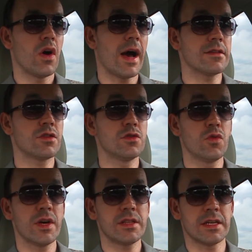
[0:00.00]
how to
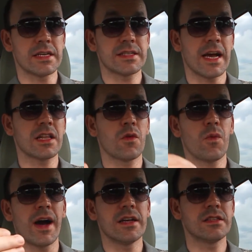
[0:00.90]
do it and exactly
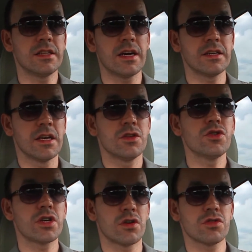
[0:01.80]
why it's done, you can